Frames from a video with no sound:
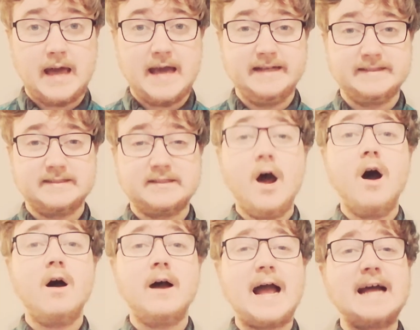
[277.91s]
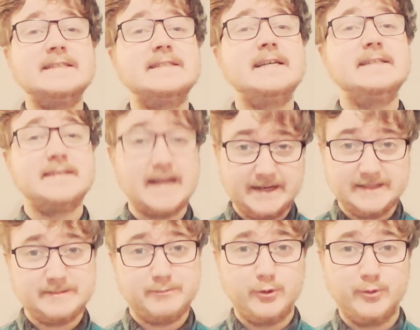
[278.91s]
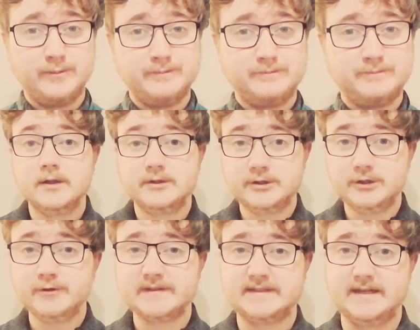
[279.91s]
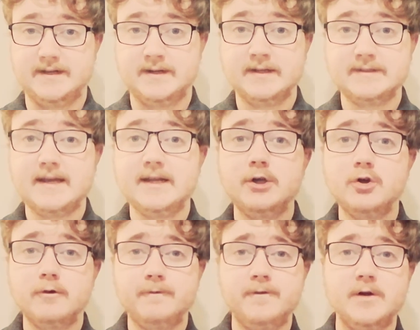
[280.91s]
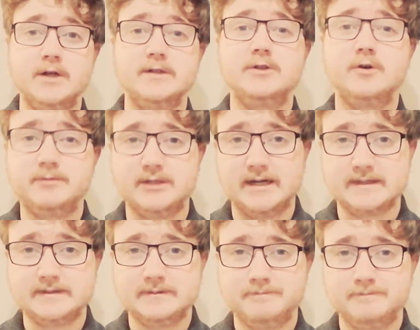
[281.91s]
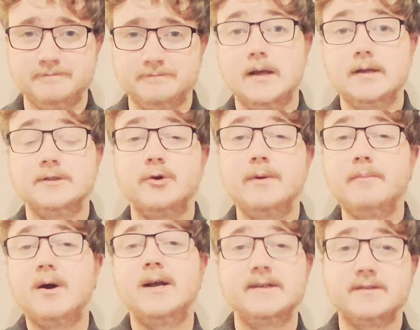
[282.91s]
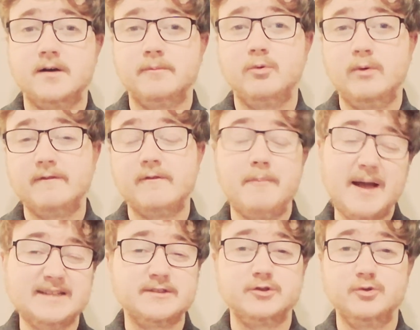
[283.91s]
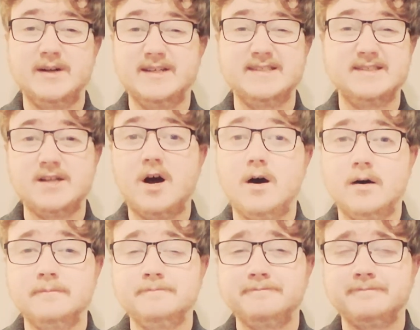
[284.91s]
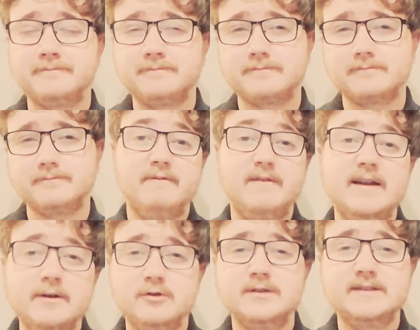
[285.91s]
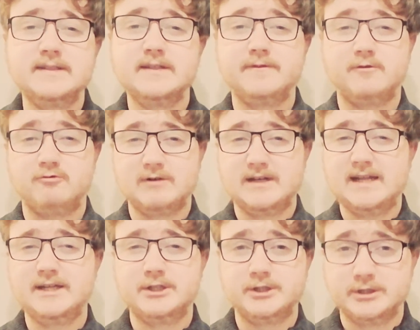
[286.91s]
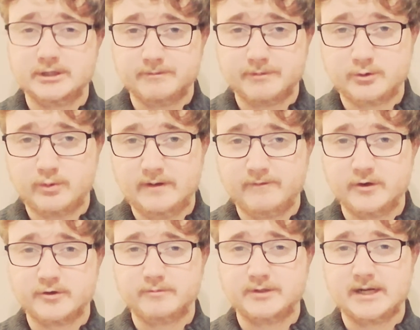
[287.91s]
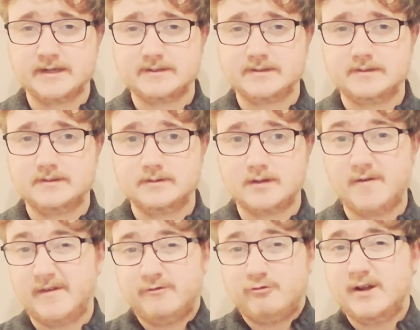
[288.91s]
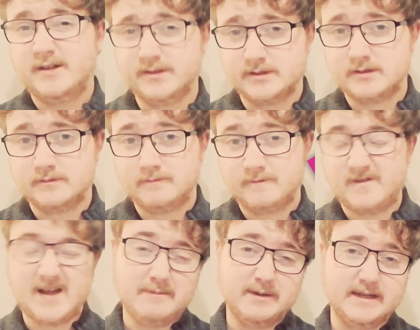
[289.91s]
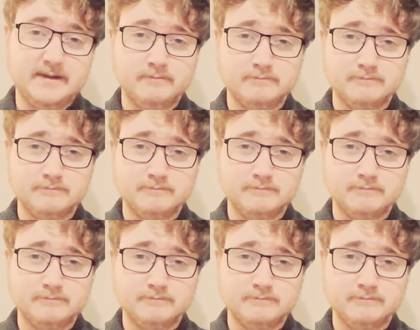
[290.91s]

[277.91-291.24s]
A star and a tennis ball. To do the scene, take your first object. So in my example, we have a pencil and a star. Then consider the relationship between those objects. Are they friends? Family?